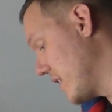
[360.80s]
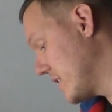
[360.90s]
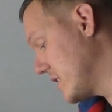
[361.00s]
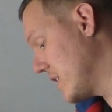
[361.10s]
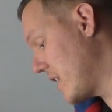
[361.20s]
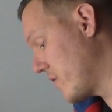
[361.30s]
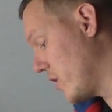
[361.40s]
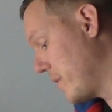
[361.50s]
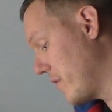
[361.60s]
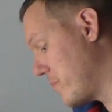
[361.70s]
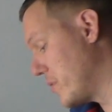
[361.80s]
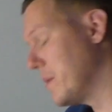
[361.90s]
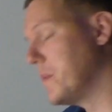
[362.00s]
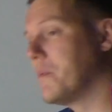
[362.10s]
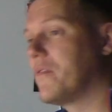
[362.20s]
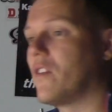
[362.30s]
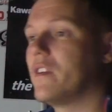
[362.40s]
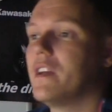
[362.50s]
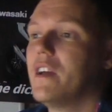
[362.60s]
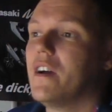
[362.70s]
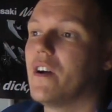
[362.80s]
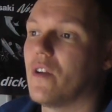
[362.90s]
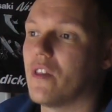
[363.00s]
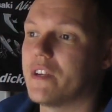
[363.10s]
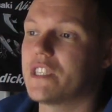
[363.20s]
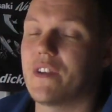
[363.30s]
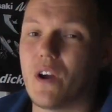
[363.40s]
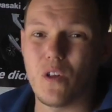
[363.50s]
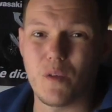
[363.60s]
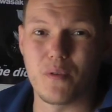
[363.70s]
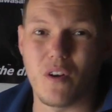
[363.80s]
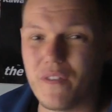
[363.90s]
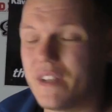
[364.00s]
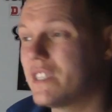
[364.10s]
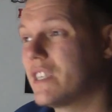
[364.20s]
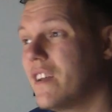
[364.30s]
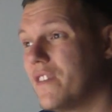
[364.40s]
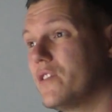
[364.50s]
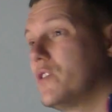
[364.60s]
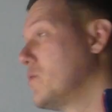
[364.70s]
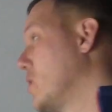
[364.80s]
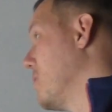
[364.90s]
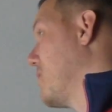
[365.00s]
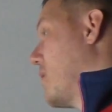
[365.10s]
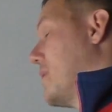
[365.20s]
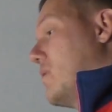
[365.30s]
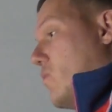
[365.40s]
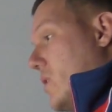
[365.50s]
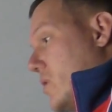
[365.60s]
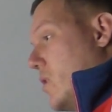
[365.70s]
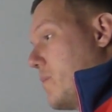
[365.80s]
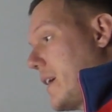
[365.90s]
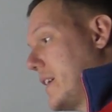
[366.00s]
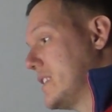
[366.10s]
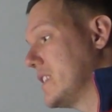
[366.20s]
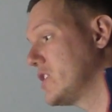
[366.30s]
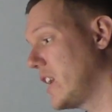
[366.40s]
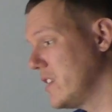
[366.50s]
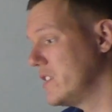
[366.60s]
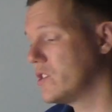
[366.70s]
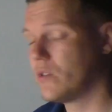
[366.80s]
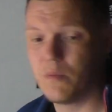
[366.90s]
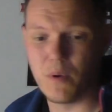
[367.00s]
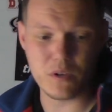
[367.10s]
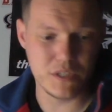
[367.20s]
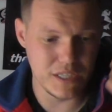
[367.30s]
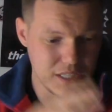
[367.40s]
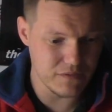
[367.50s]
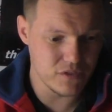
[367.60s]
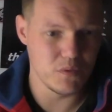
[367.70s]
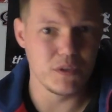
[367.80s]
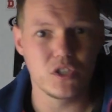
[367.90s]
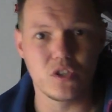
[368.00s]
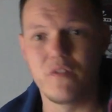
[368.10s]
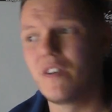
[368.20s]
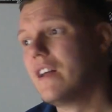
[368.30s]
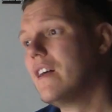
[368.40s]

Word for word: Like I said, they have got a bit of a premium for it and all the rest All the profits that do come from it will go back into the channel, into toolboxes and doing stuff.